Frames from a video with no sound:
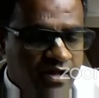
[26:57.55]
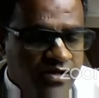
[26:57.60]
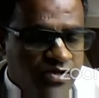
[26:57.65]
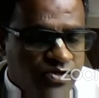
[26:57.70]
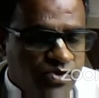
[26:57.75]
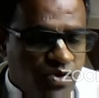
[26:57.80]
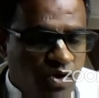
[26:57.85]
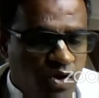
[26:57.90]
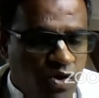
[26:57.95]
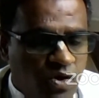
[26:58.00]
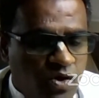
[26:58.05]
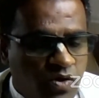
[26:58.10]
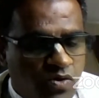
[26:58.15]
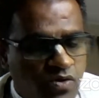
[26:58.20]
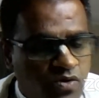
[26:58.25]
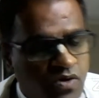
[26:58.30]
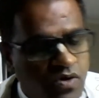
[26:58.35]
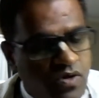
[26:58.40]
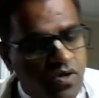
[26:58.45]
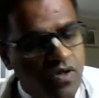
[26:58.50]
So
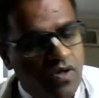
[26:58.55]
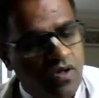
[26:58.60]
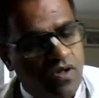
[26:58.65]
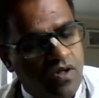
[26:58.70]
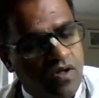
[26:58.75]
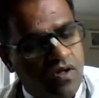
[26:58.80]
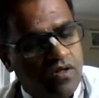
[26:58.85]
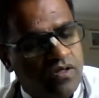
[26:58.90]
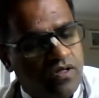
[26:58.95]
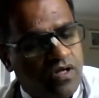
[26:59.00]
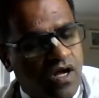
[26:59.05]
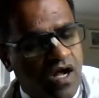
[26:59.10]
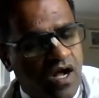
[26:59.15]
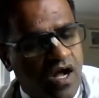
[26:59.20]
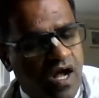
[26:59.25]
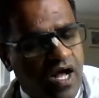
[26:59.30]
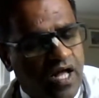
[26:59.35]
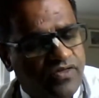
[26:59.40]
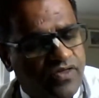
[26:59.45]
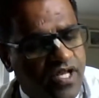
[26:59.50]

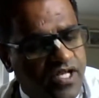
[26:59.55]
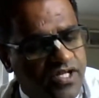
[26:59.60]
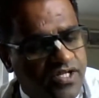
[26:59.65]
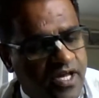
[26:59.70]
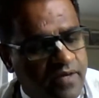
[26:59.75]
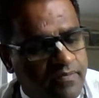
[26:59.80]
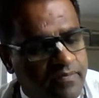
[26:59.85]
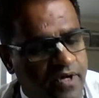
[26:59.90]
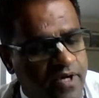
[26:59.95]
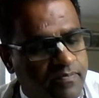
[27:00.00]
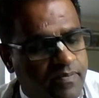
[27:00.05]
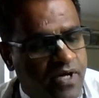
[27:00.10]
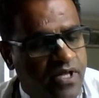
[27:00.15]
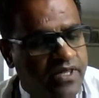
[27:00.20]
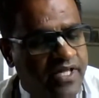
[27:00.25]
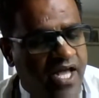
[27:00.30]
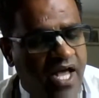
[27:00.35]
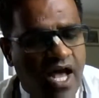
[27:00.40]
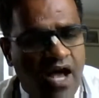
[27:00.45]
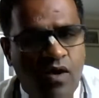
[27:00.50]
the atheistic people,
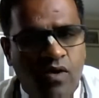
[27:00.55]
they